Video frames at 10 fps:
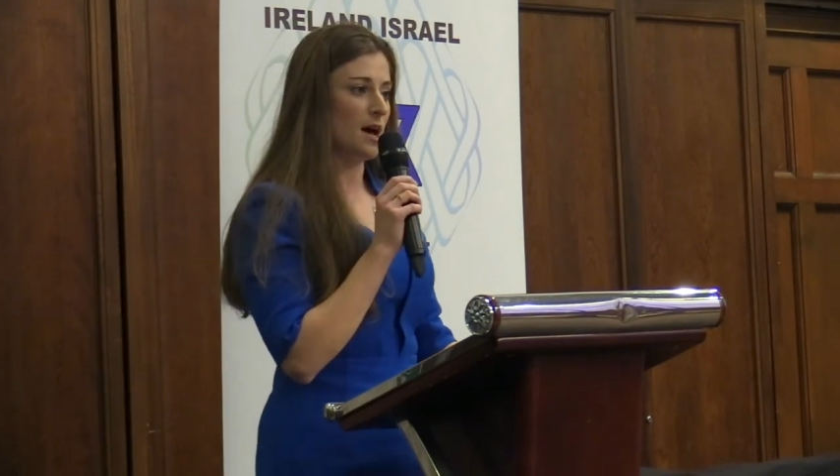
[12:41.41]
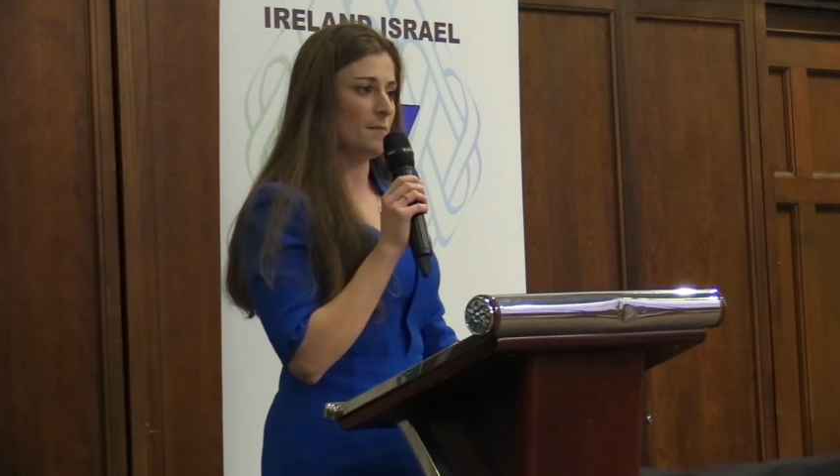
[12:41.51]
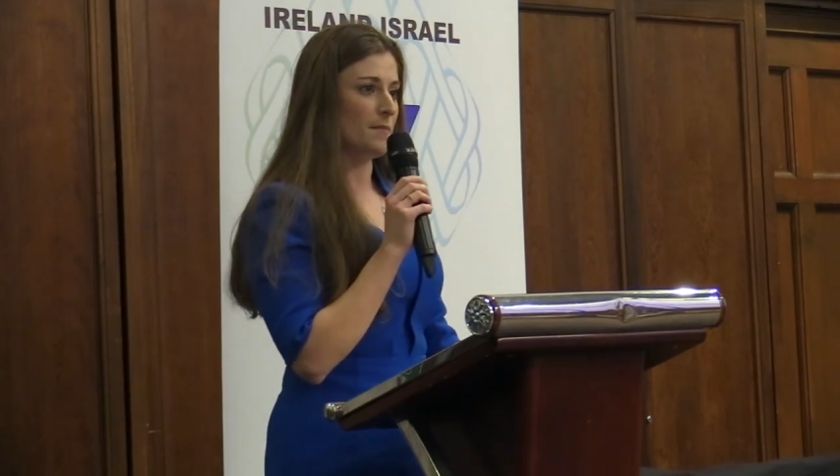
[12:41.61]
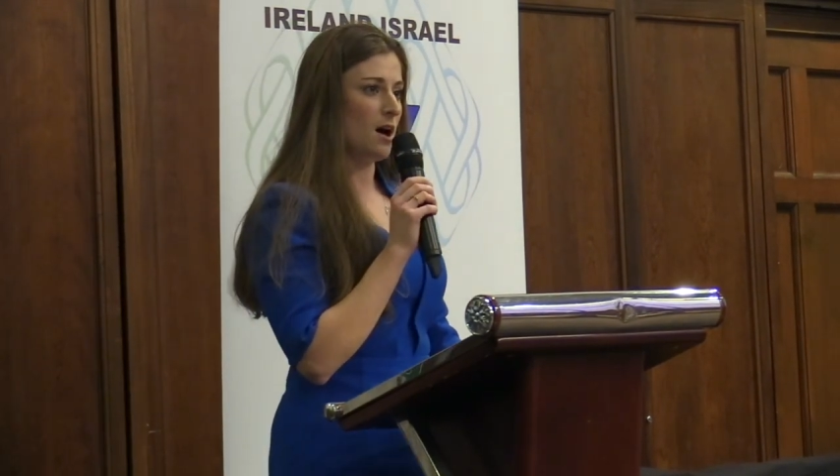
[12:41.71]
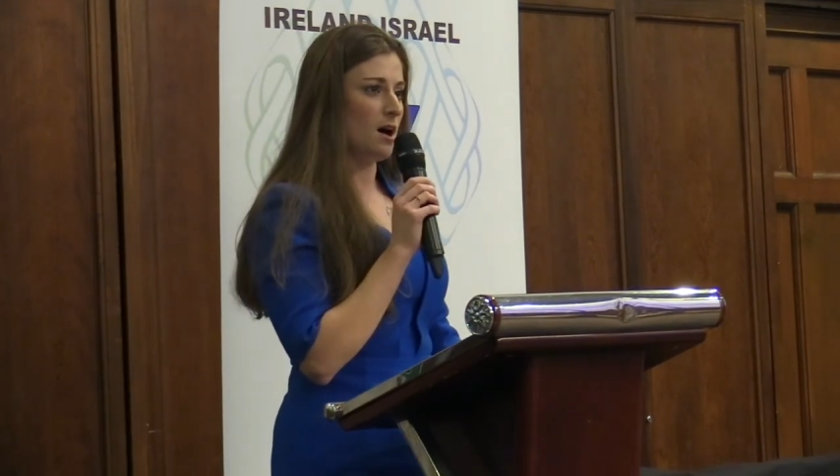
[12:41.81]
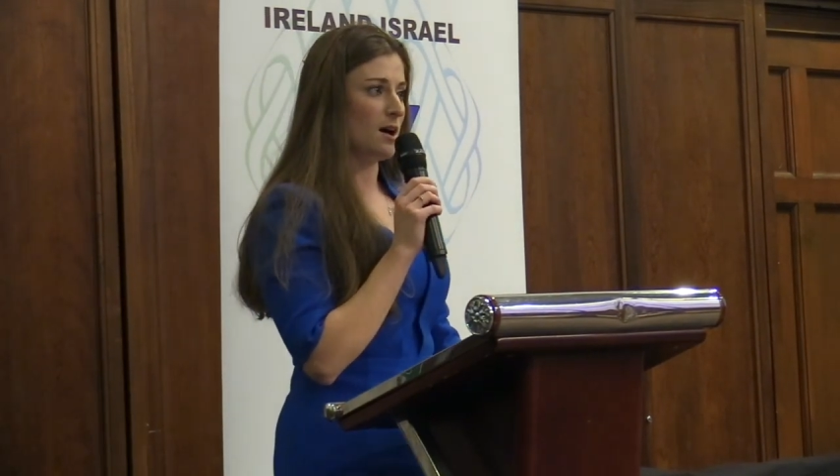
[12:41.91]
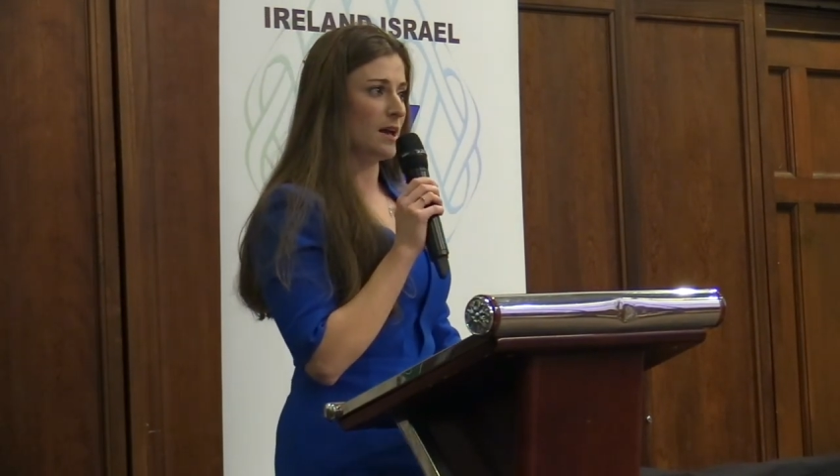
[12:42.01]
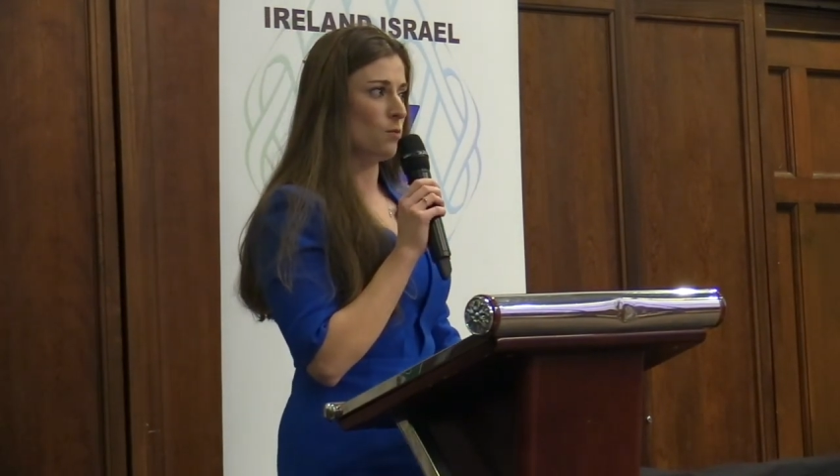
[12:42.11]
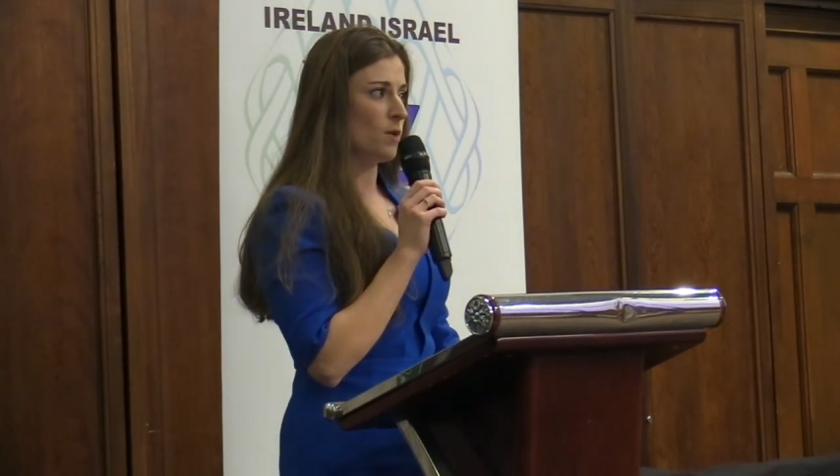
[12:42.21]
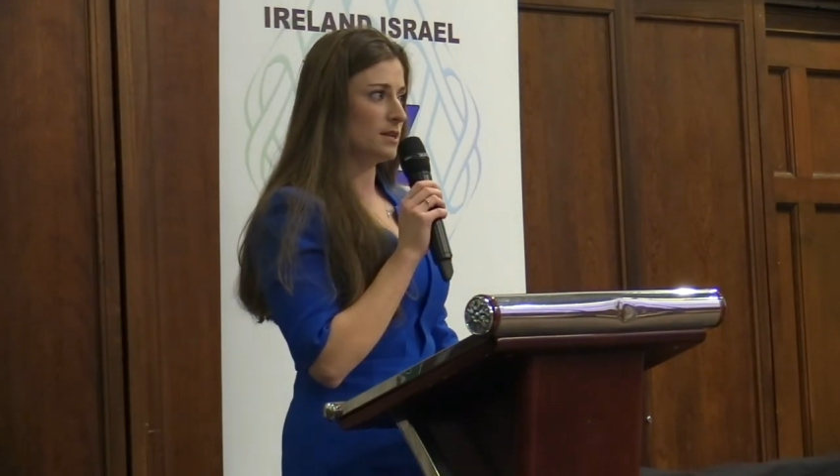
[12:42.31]
um,
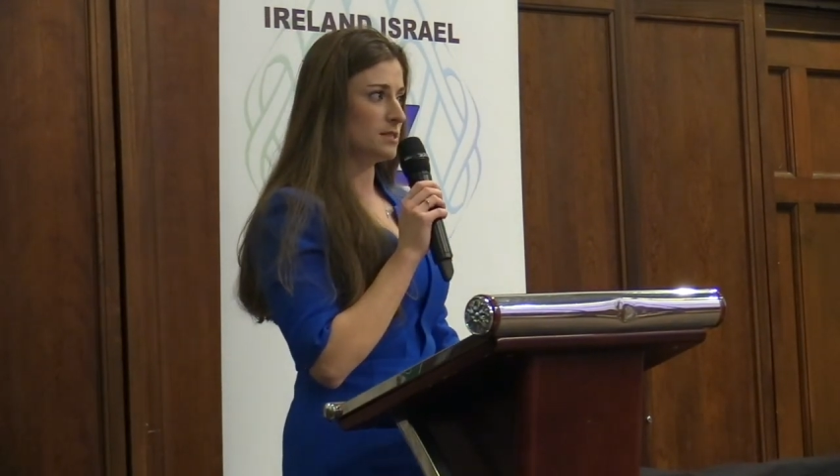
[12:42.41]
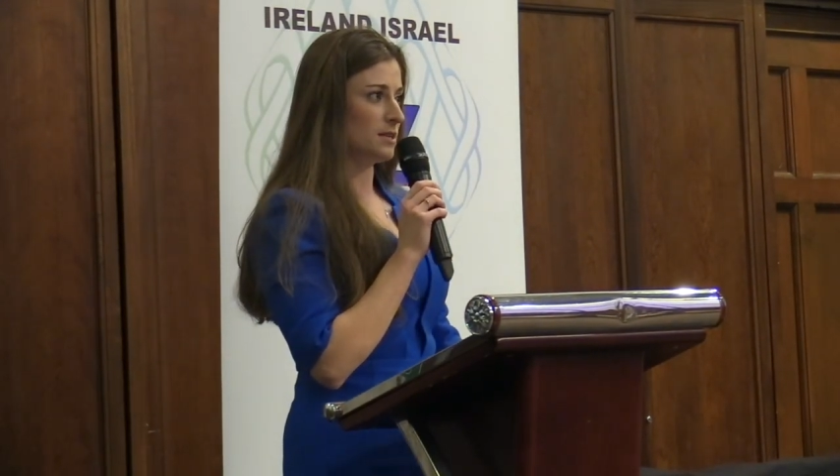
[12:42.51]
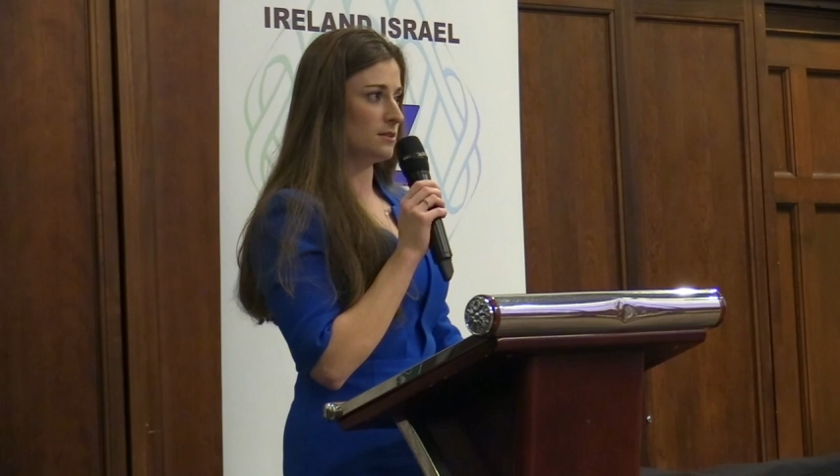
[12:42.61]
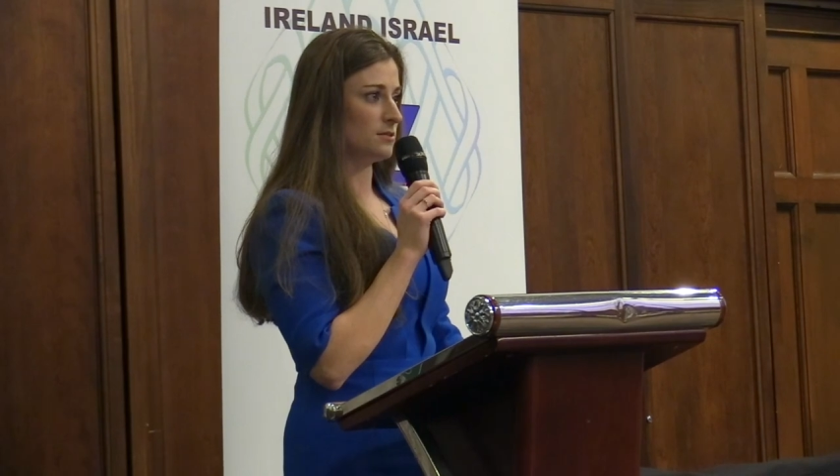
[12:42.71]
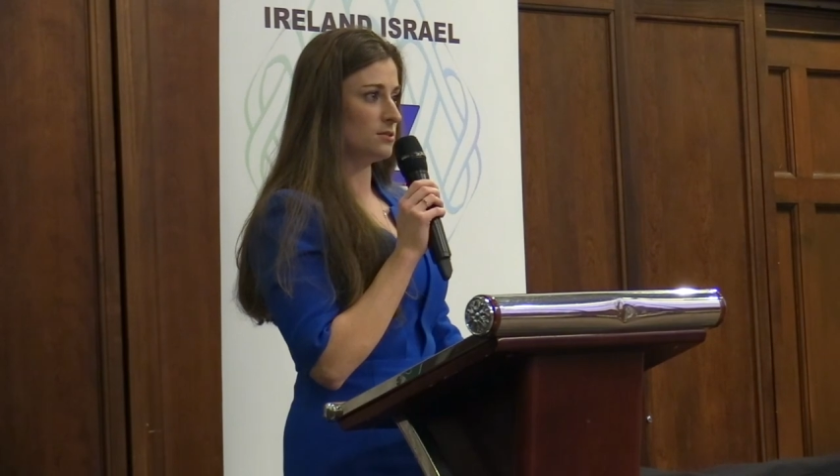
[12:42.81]
I went in